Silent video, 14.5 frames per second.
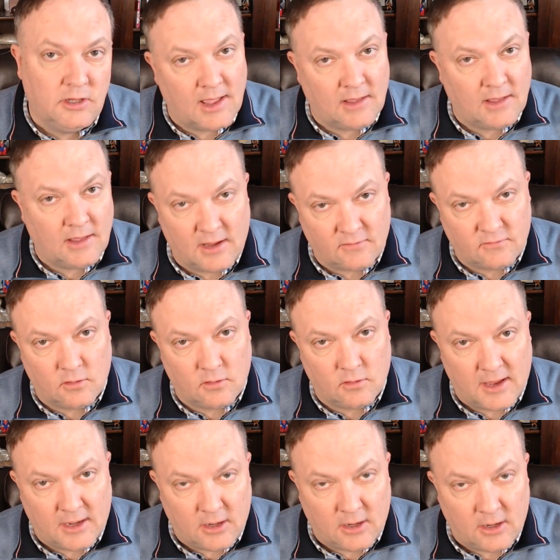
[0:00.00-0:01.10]
has an
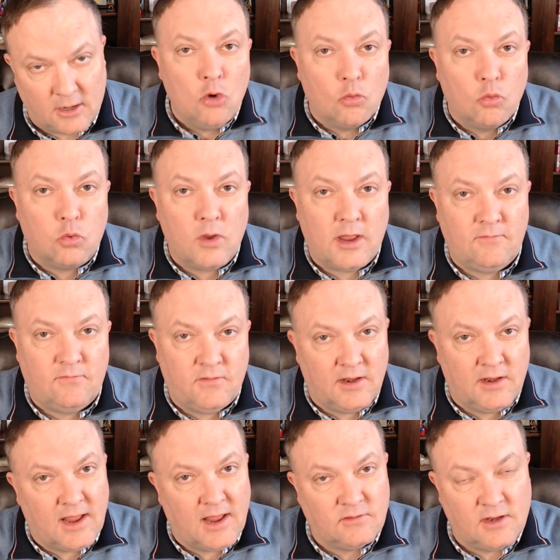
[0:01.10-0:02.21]
estimator. Redfin
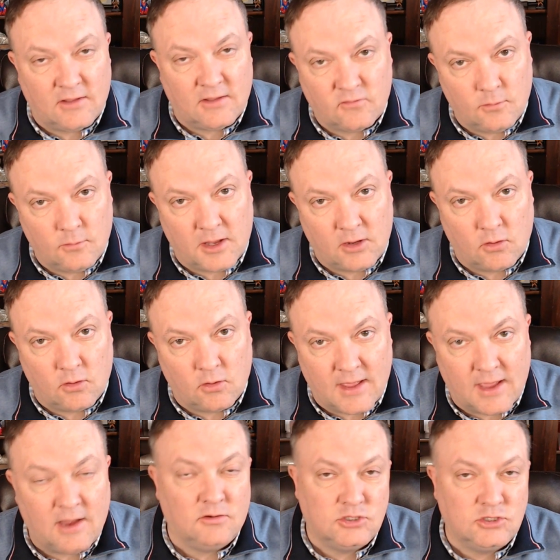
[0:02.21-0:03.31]
has an estimator on the
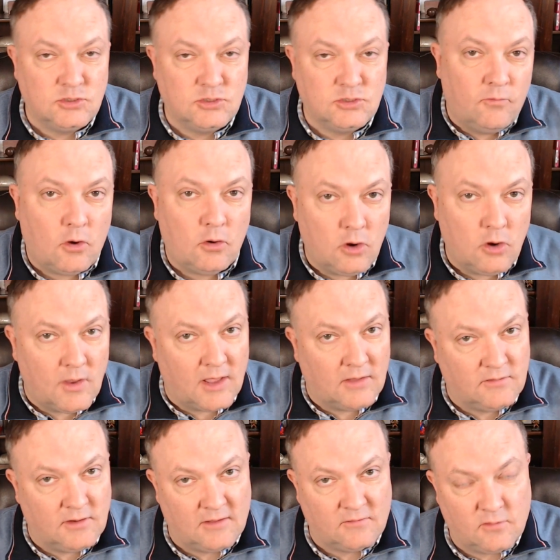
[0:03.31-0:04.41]
house. Movoto has an
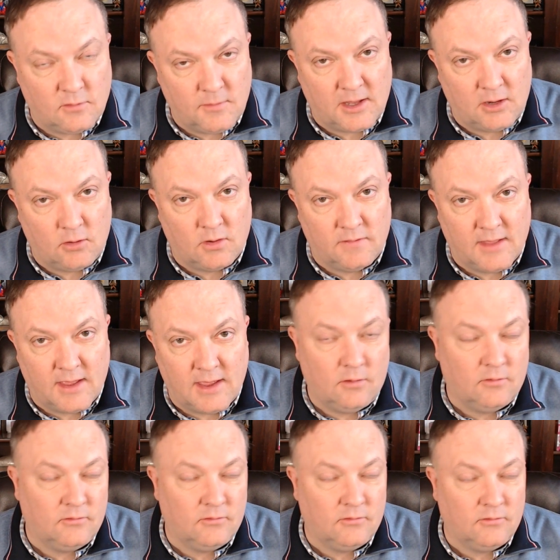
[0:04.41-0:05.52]
estimator on the
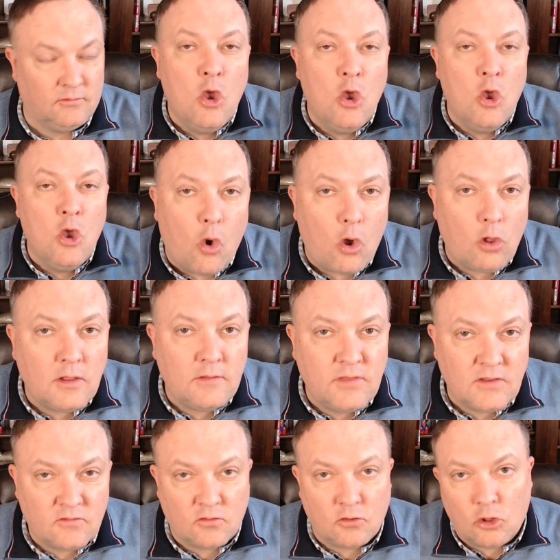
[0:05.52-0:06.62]
house all of
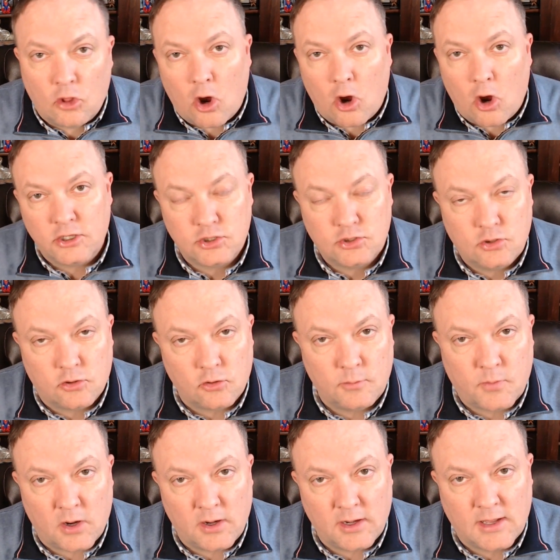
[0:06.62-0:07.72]
these large
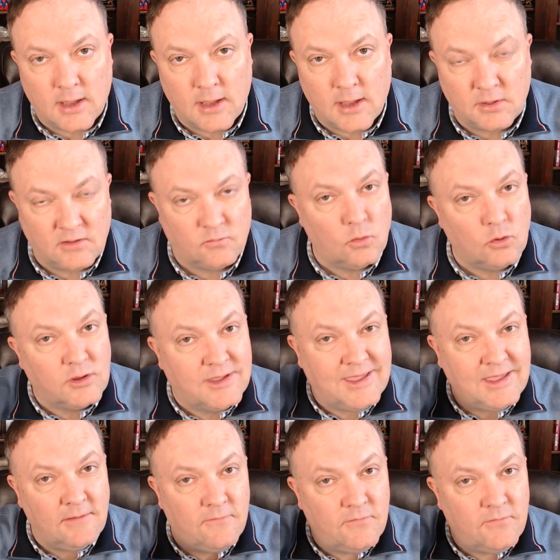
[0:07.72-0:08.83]
third party companies will
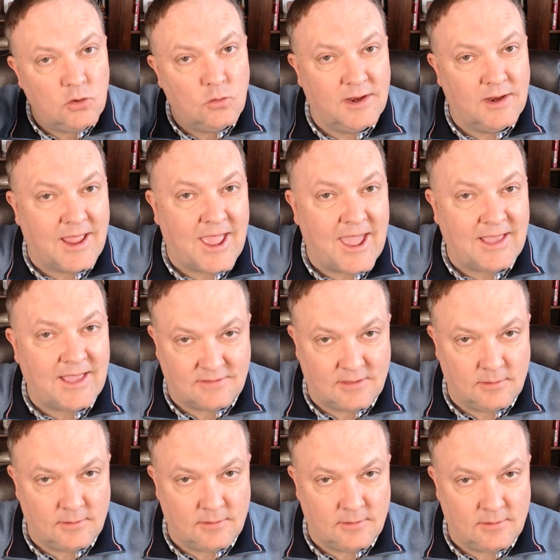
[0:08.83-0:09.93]
give you an
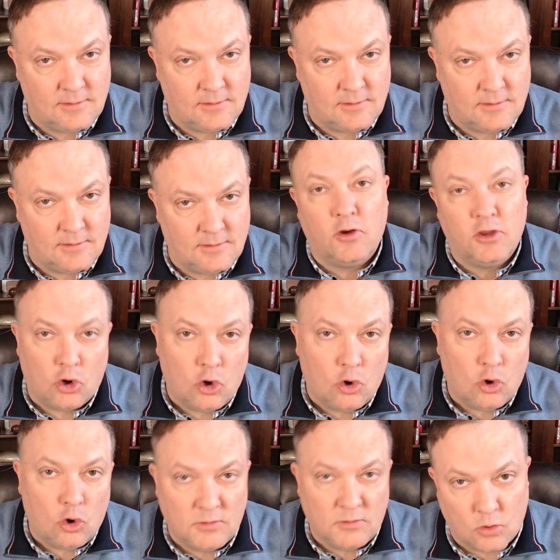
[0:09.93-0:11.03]
estimate of what your
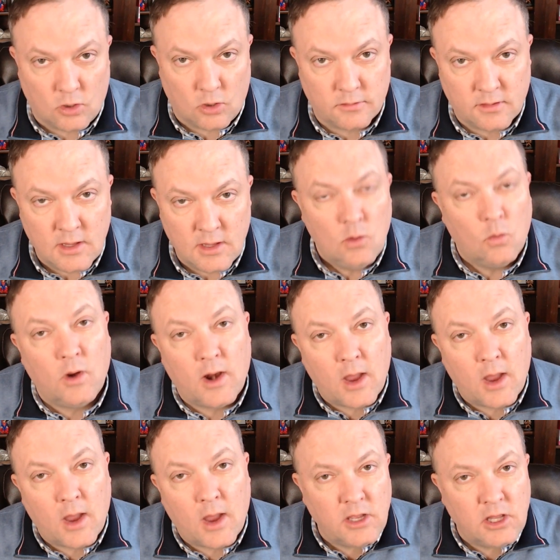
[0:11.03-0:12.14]
home is worth. What I
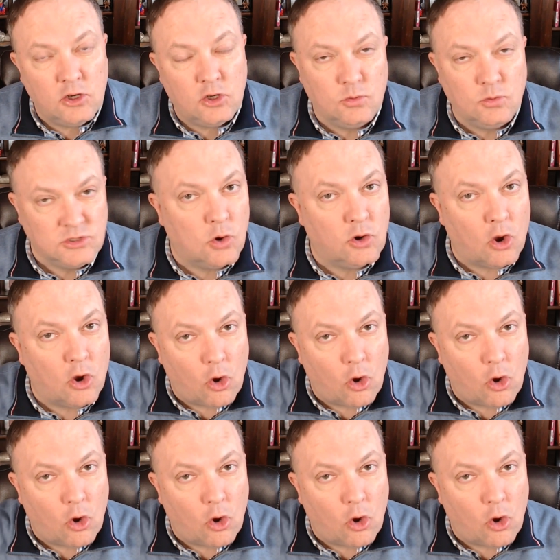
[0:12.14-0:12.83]
want you to do is go to